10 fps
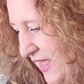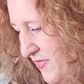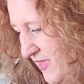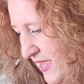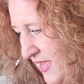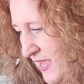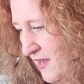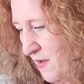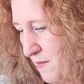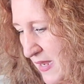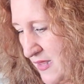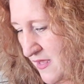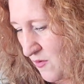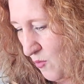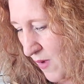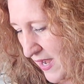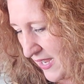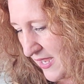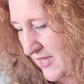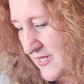and then my son
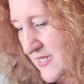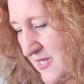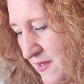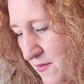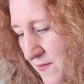Wyatt,